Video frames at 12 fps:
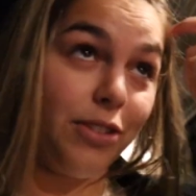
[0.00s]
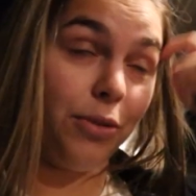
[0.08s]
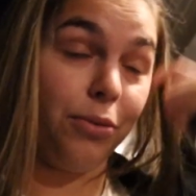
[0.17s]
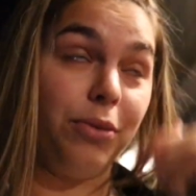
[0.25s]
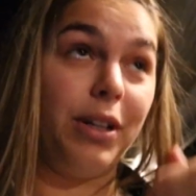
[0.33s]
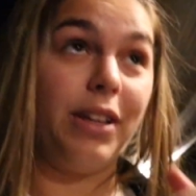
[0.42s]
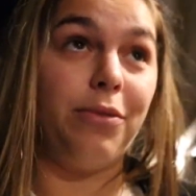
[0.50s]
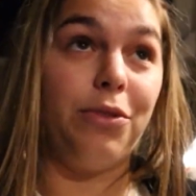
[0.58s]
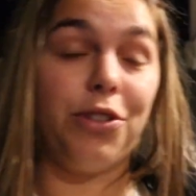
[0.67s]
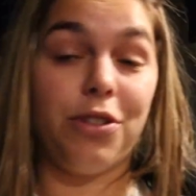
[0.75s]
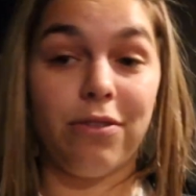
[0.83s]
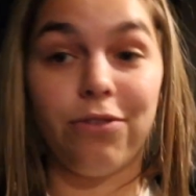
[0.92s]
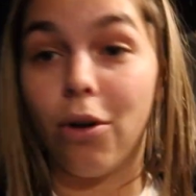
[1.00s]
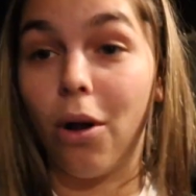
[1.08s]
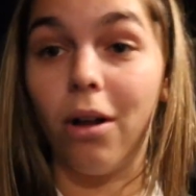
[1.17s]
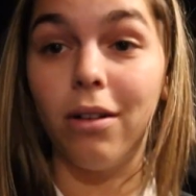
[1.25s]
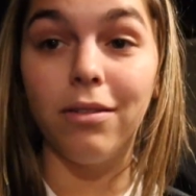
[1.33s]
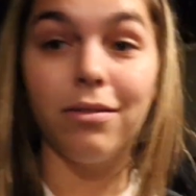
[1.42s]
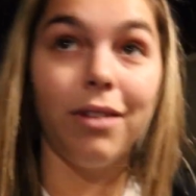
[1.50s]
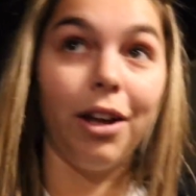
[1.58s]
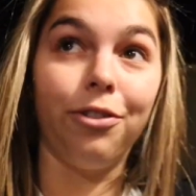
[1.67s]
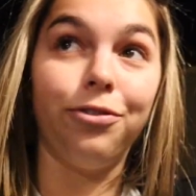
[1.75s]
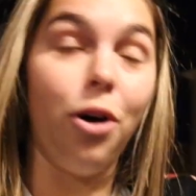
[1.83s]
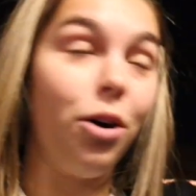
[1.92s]
the wreath would just fall.
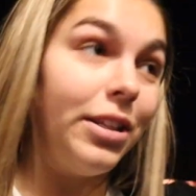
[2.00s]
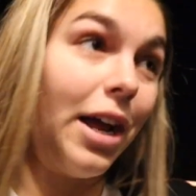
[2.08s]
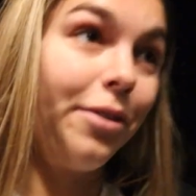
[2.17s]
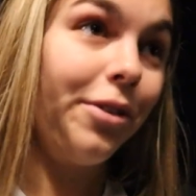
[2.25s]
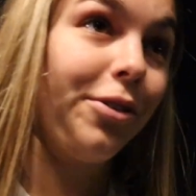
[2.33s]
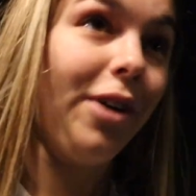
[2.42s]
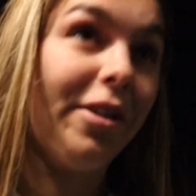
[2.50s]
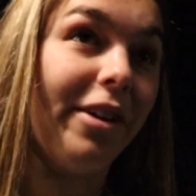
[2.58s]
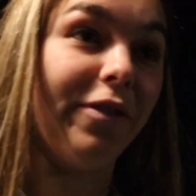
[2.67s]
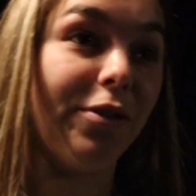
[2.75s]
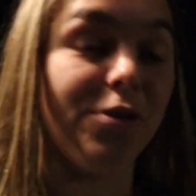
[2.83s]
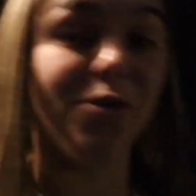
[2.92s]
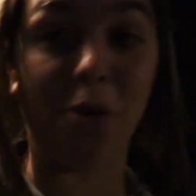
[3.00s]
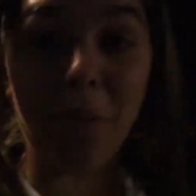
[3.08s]
Like fall down on the ground. I felt so